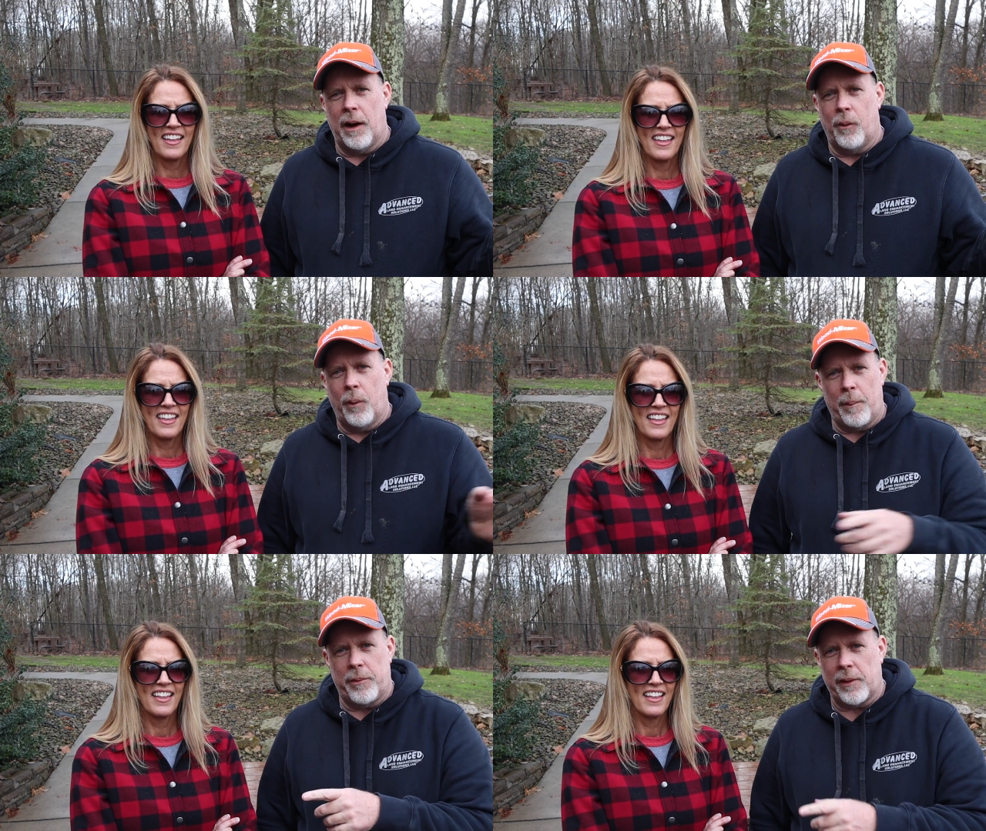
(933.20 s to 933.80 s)
Speaker 1: uh,
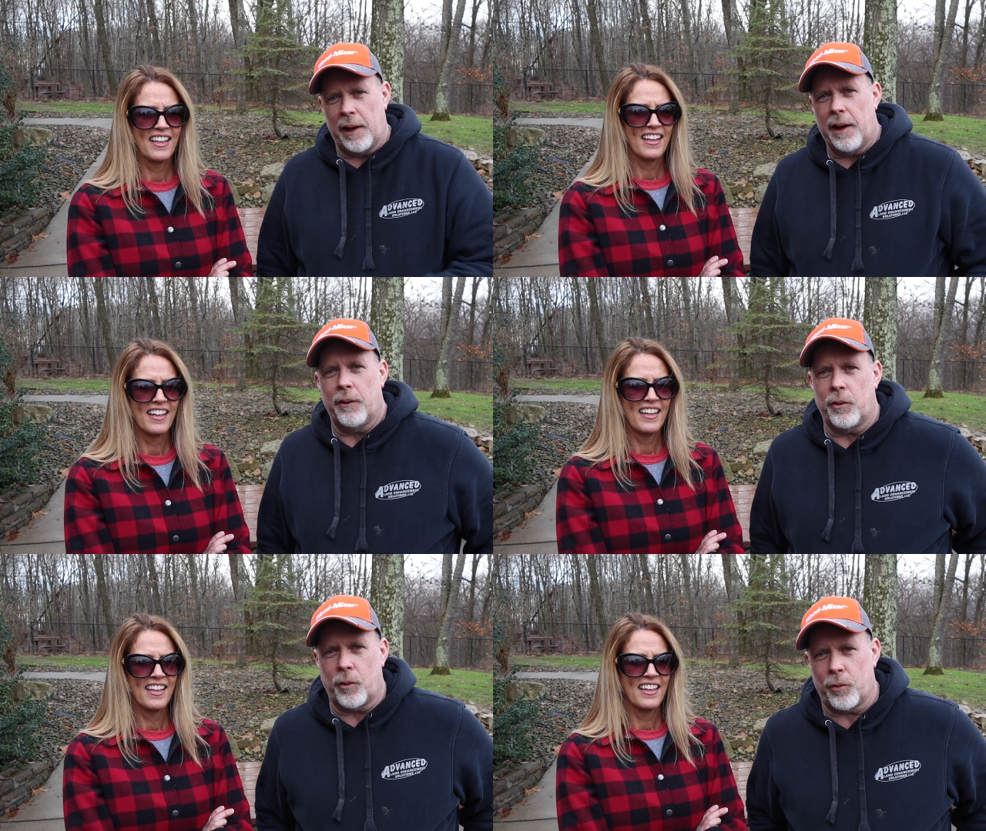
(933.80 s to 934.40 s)
website,
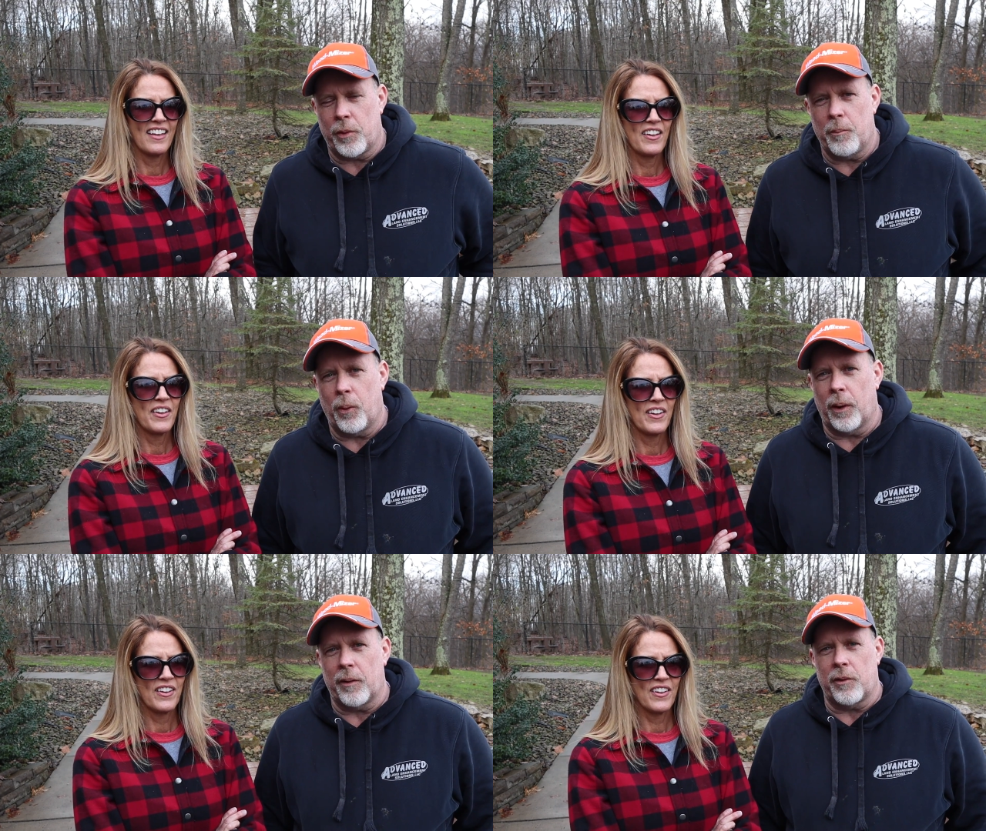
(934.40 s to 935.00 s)

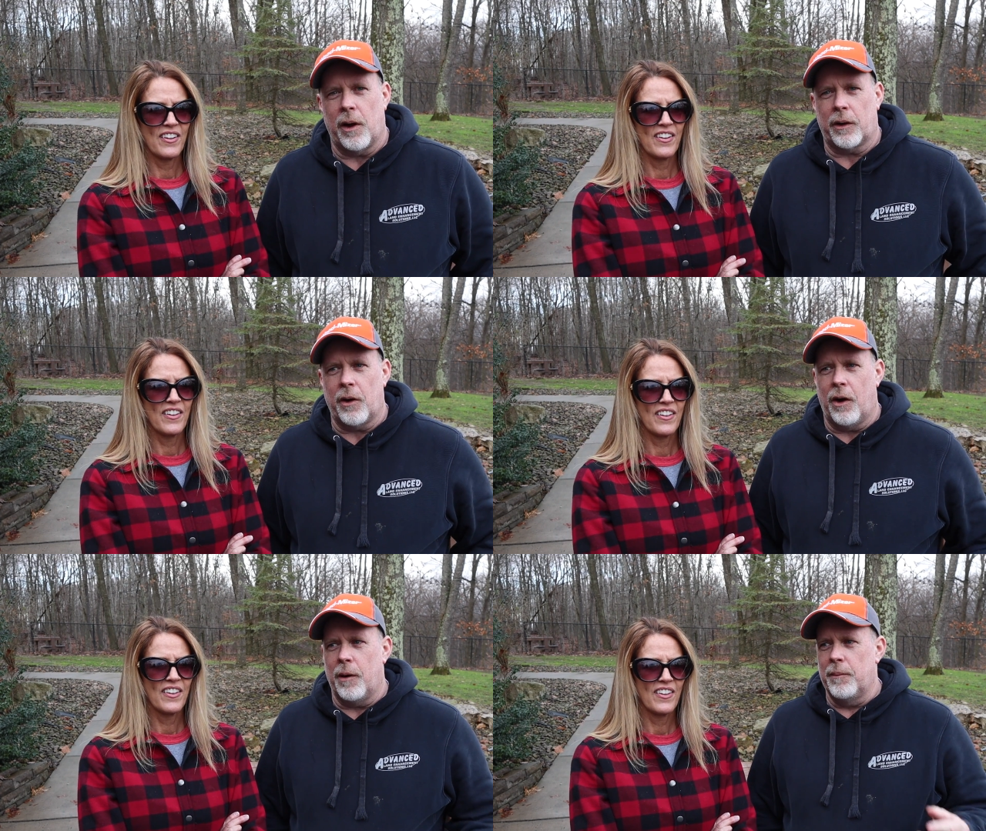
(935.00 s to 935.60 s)

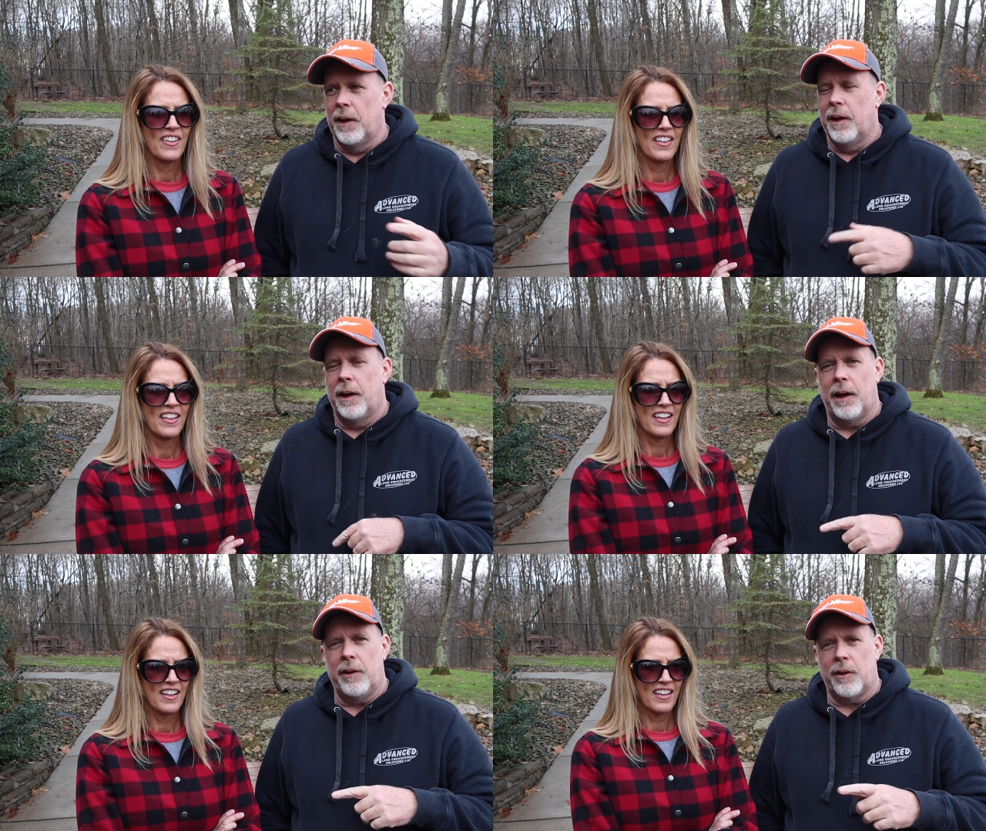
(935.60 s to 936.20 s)
outdoorswiththemorgans.com
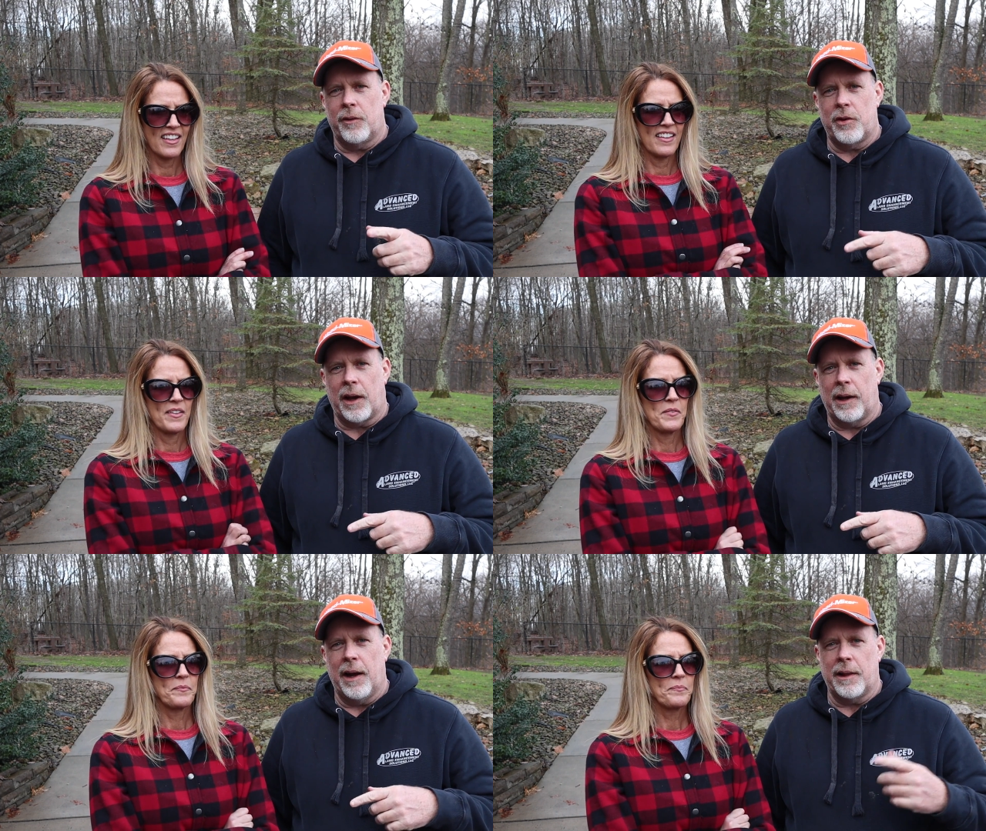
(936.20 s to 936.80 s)
and you can
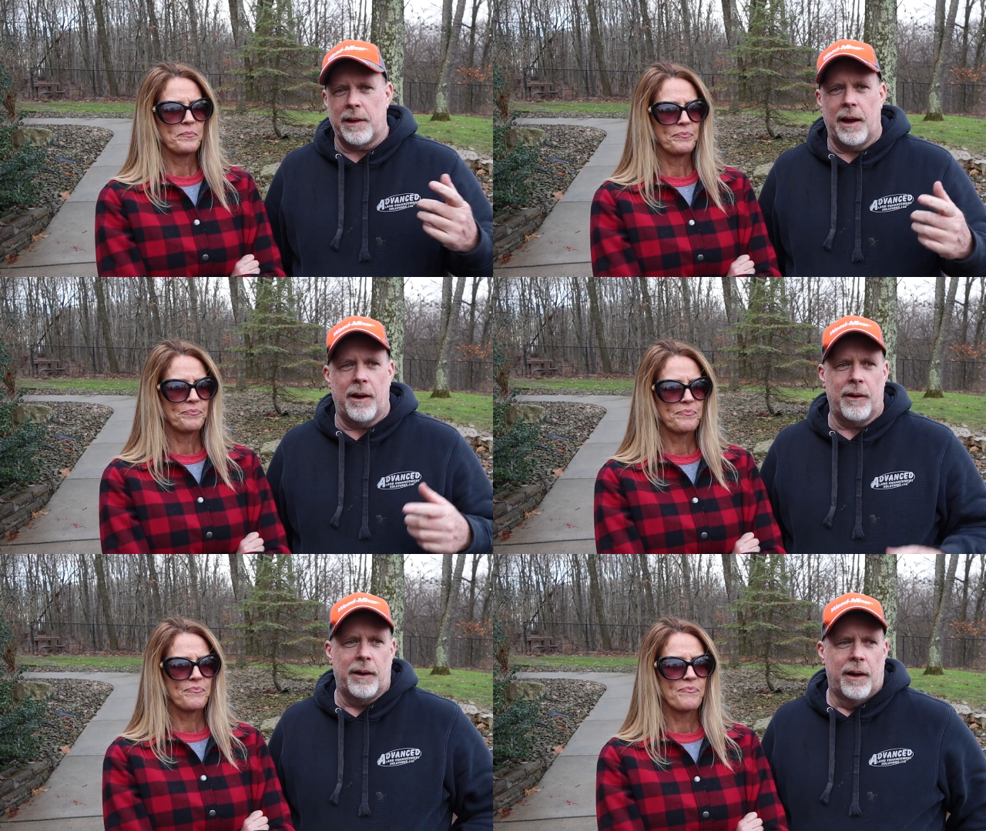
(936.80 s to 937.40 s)
check it out
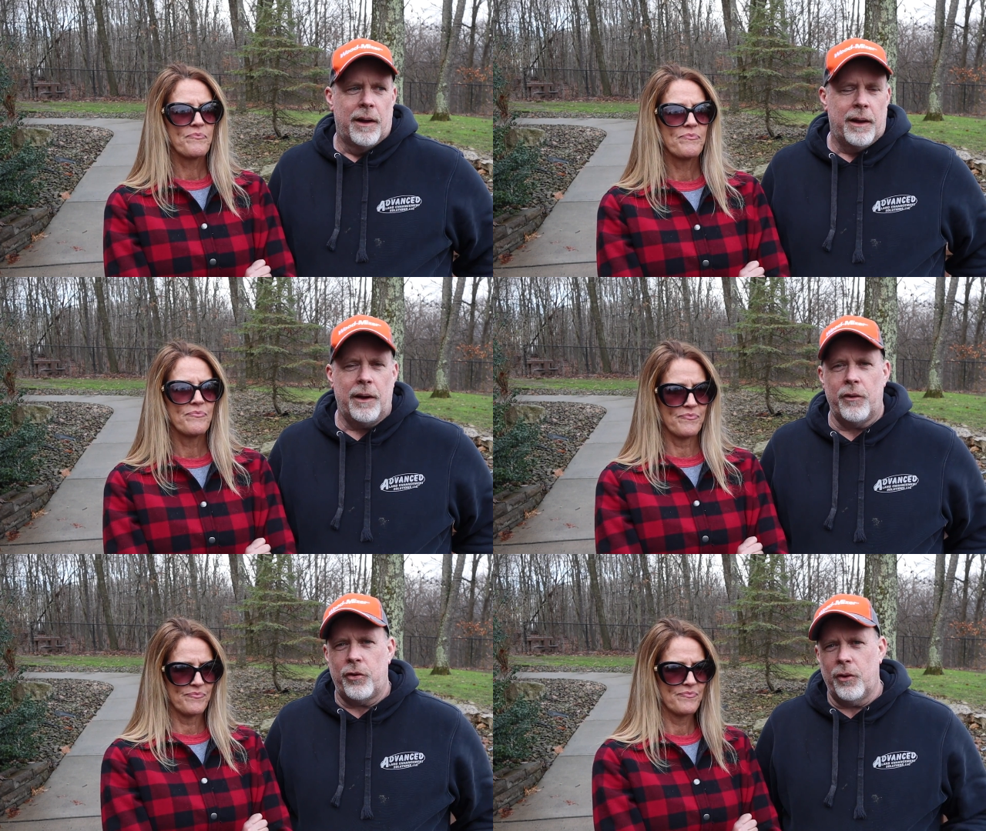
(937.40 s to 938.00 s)
there. And
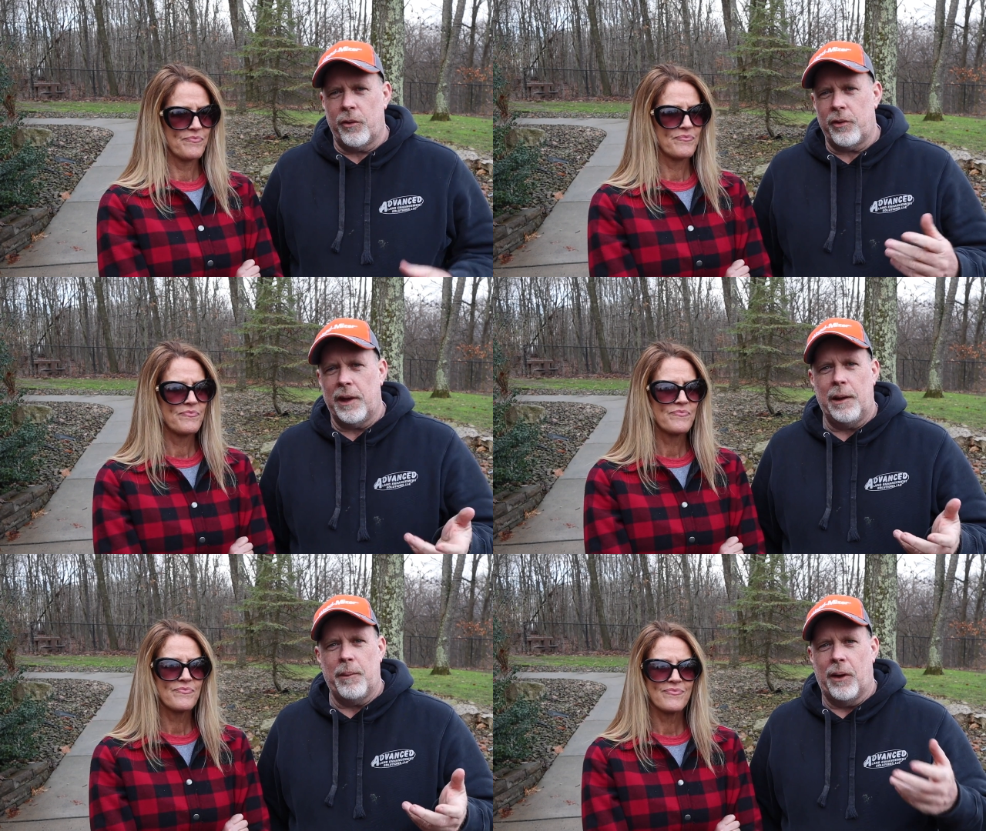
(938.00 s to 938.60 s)
you know, shoot us
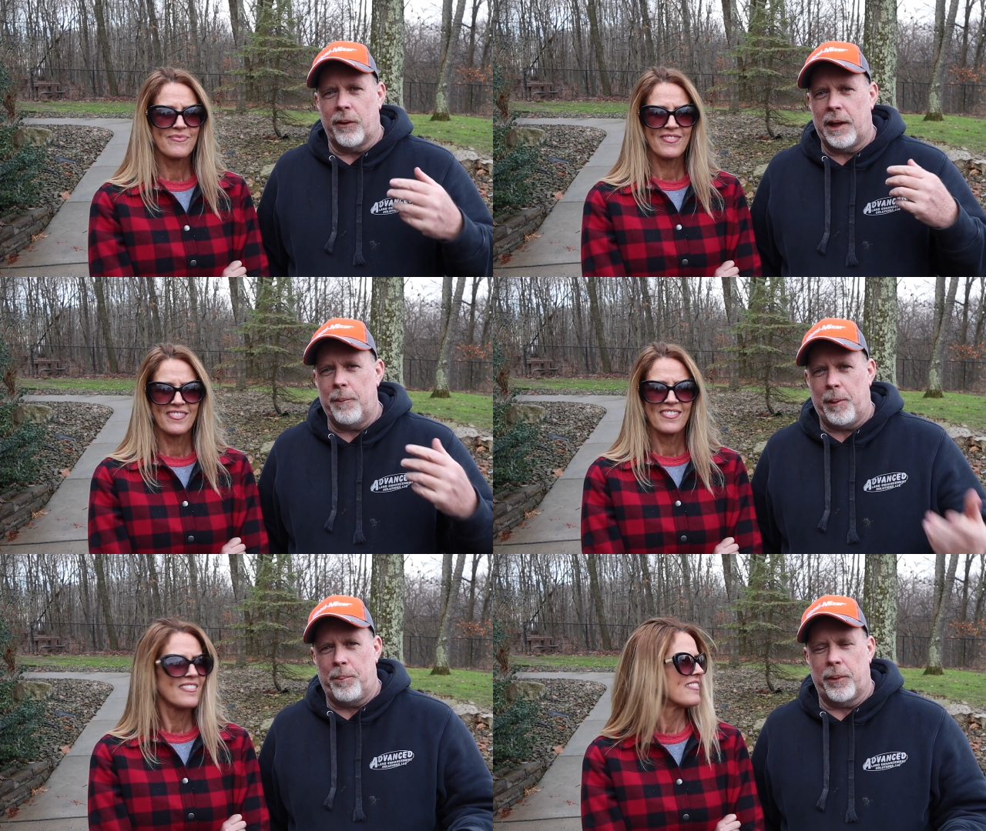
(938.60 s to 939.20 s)
an email.
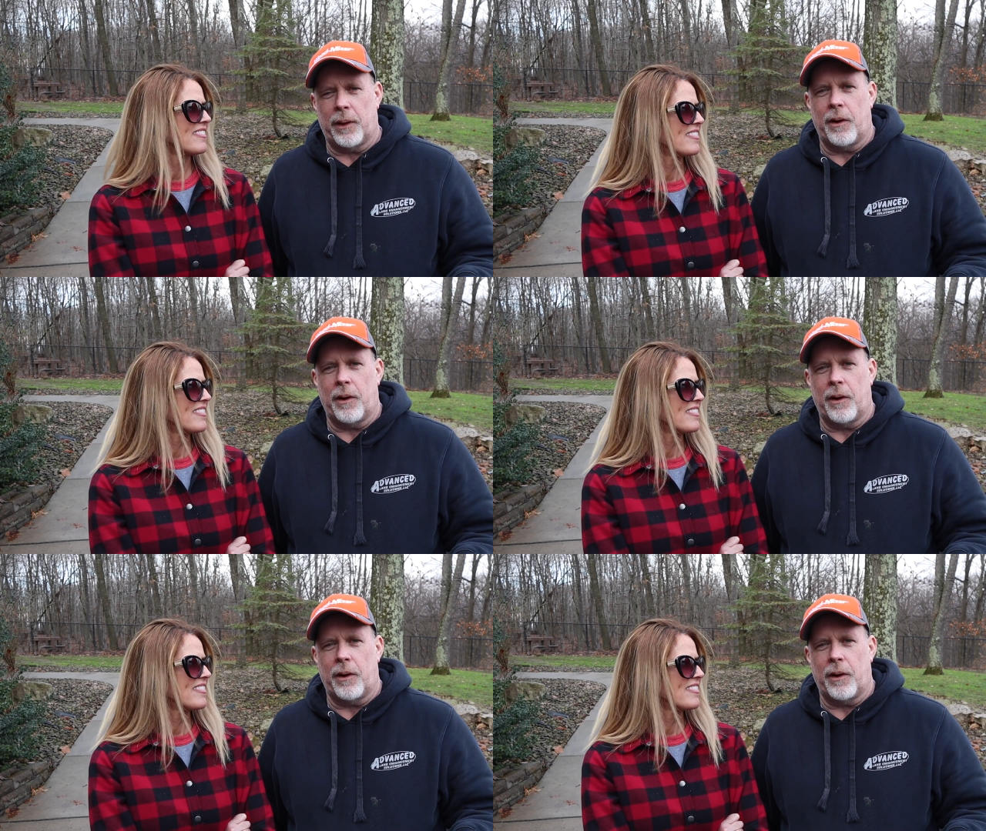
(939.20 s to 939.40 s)
Keep up with the